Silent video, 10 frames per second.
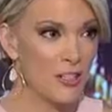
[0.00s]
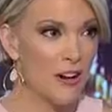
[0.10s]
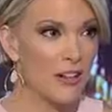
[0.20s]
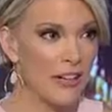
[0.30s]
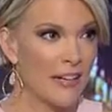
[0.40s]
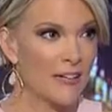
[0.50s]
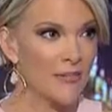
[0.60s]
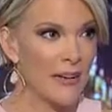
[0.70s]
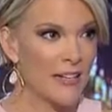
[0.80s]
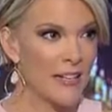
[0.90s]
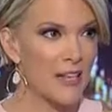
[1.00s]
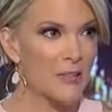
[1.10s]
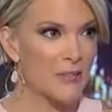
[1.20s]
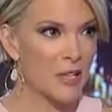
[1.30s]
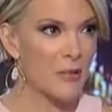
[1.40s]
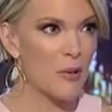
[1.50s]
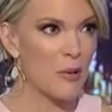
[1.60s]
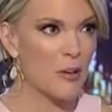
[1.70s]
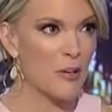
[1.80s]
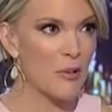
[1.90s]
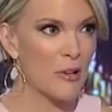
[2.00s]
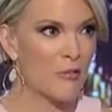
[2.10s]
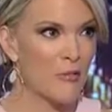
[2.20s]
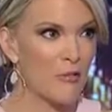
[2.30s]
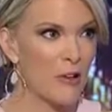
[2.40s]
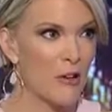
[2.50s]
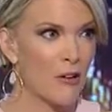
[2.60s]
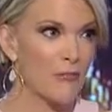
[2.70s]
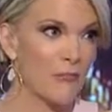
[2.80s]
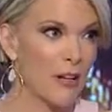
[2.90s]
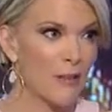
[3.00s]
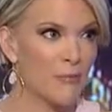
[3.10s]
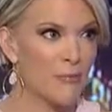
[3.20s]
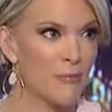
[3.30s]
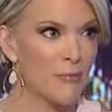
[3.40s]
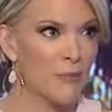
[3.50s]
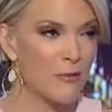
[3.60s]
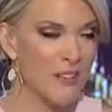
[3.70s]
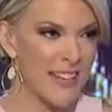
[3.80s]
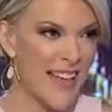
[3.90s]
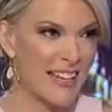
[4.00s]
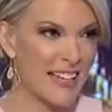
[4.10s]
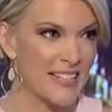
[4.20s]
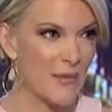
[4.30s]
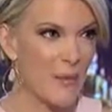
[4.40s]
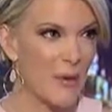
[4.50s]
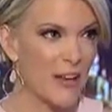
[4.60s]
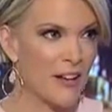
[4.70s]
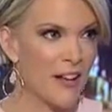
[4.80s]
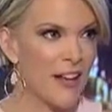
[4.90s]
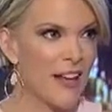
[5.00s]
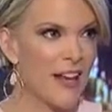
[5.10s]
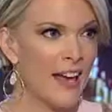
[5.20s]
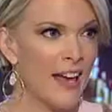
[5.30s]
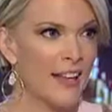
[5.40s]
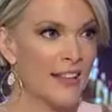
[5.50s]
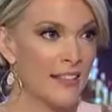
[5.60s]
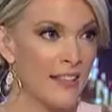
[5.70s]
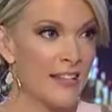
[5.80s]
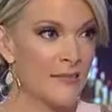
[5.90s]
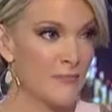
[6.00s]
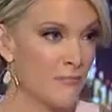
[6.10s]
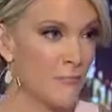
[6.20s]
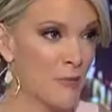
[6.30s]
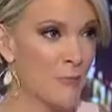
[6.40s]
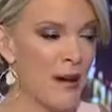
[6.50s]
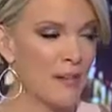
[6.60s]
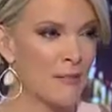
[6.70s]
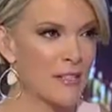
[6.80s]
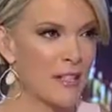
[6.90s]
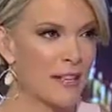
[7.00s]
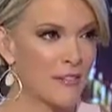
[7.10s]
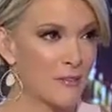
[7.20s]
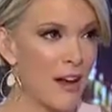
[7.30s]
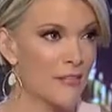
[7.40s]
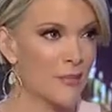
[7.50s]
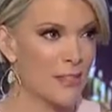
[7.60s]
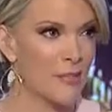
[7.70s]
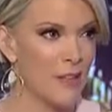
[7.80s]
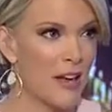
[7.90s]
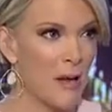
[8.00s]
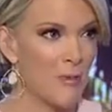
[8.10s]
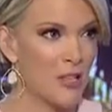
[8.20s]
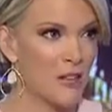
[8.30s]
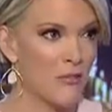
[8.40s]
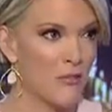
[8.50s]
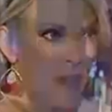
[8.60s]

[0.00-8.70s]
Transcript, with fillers: started it by she saying did. she was going to put Mark Cuban in the front row right. and, you know, sort of antagonize him a bit. And he responded by saying, great, let's do that. I'll put Gennifer